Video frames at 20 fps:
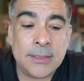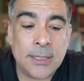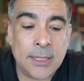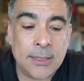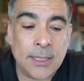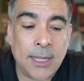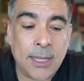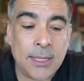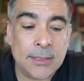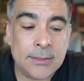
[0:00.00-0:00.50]
and
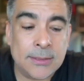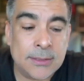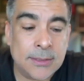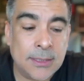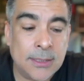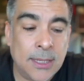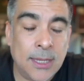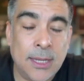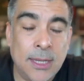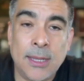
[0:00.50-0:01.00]
that's
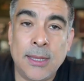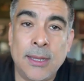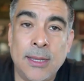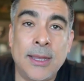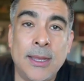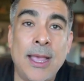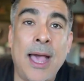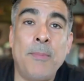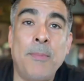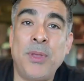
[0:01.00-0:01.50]
it
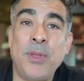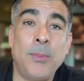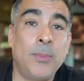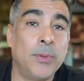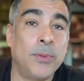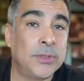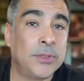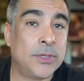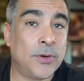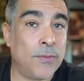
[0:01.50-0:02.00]
got
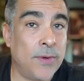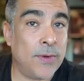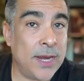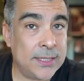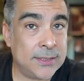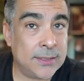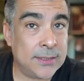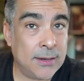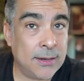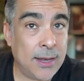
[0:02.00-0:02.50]
people to
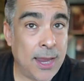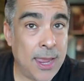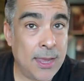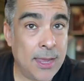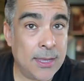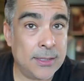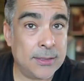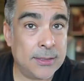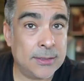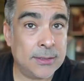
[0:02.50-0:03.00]
raise their
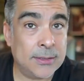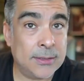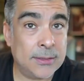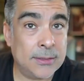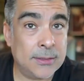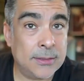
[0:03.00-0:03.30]
hand